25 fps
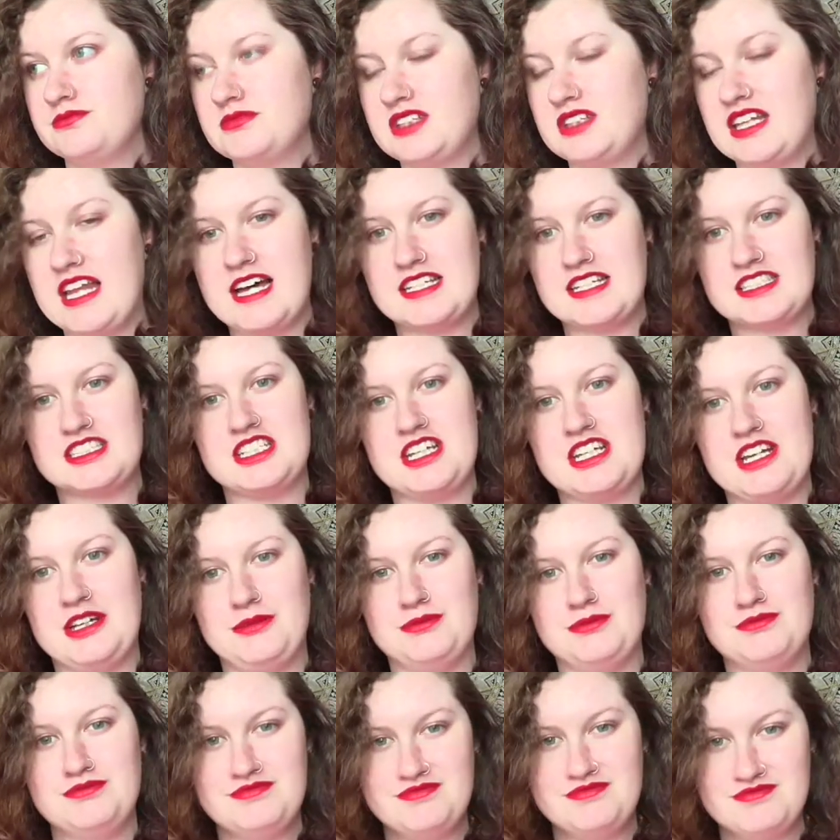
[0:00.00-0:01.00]
Last year.
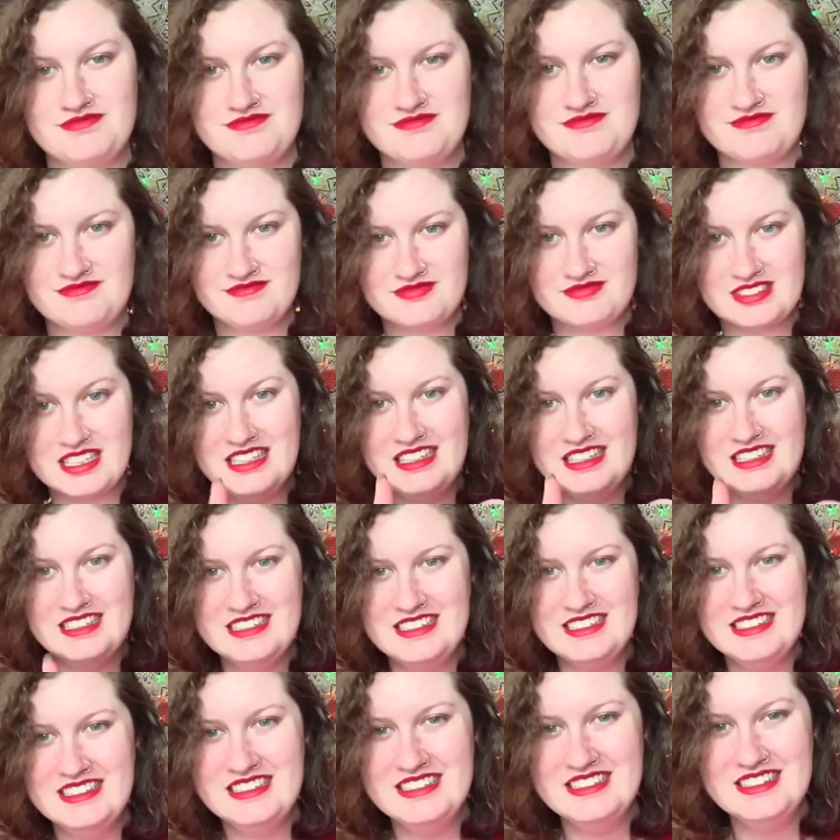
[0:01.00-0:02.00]

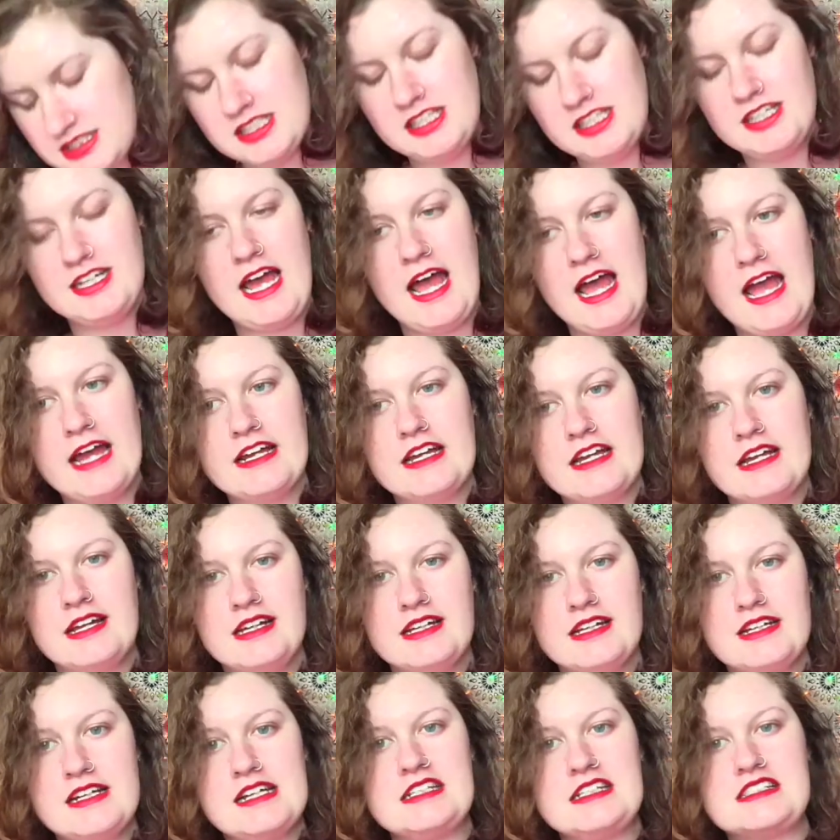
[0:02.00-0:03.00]
Today
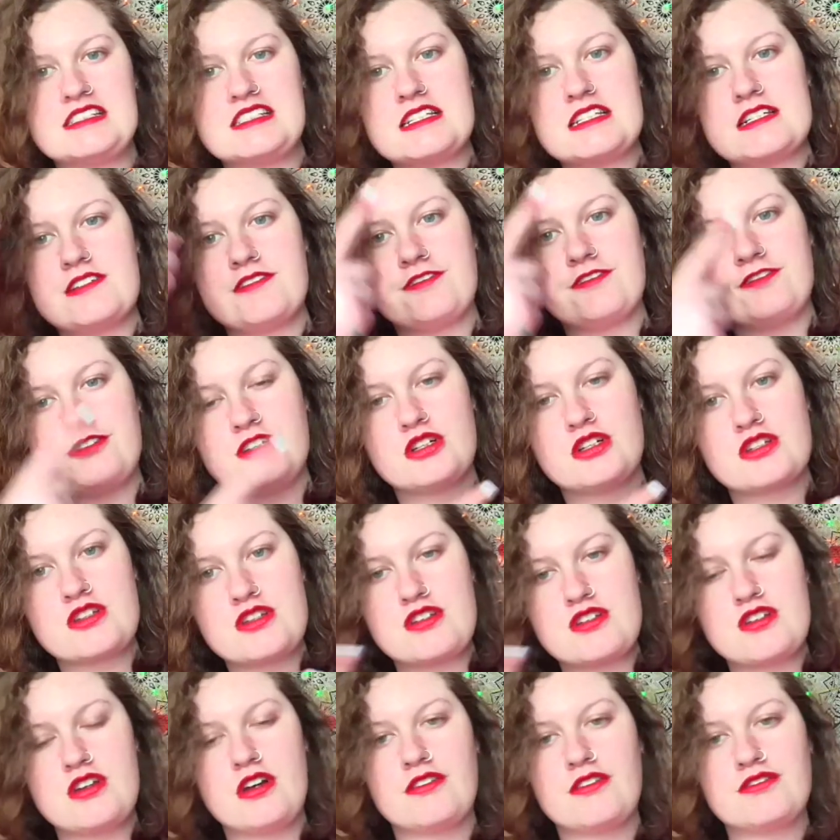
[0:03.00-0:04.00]
is the
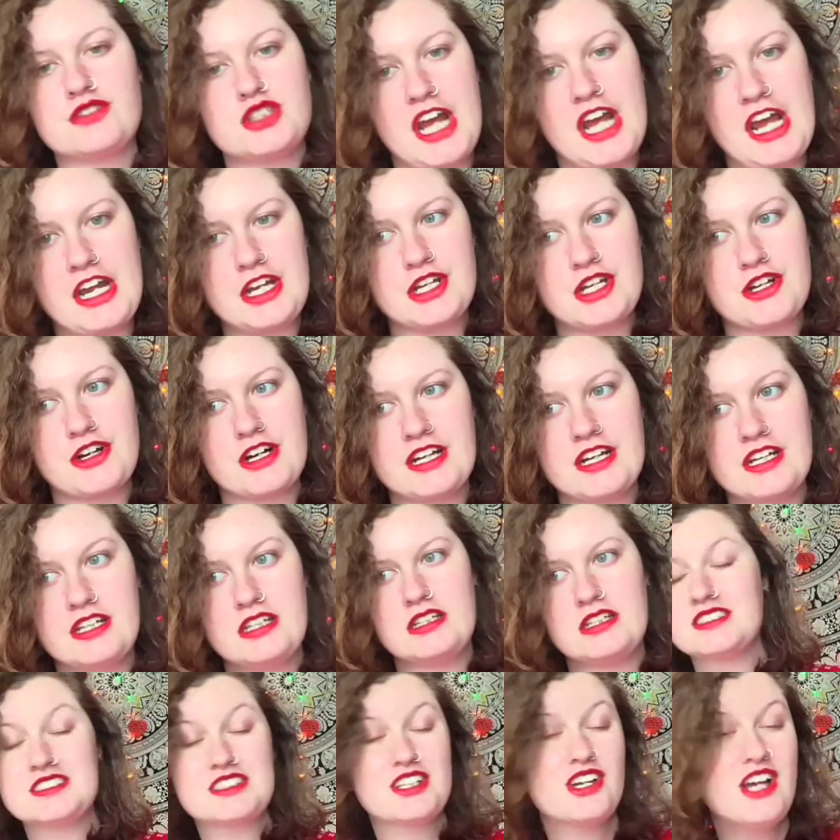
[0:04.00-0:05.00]
1st of January.
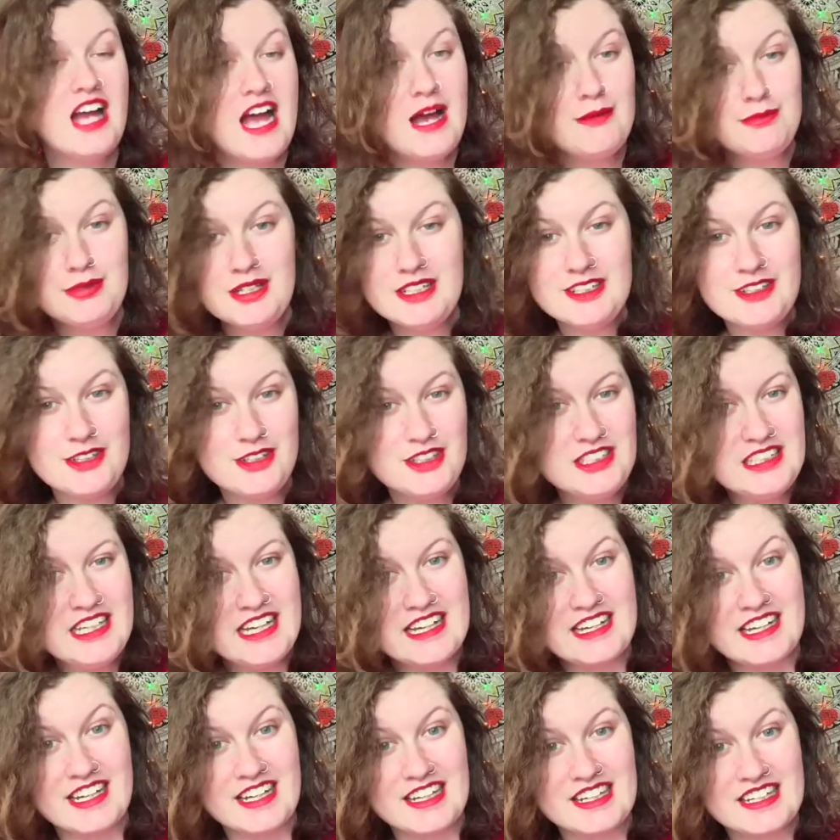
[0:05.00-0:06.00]
So Happy New
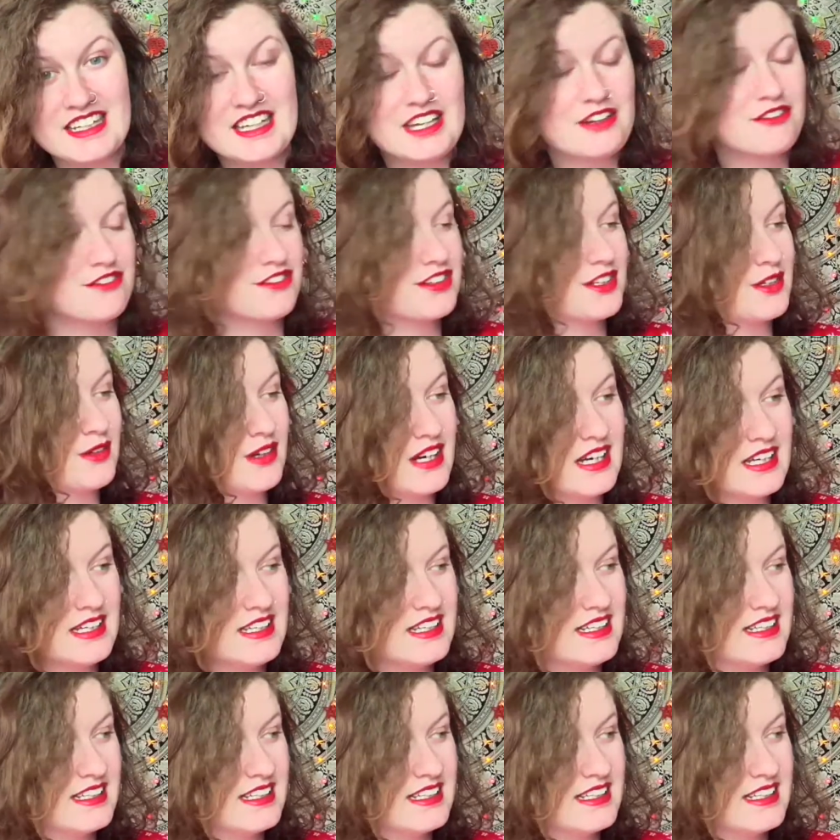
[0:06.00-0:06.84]
Year, everyone.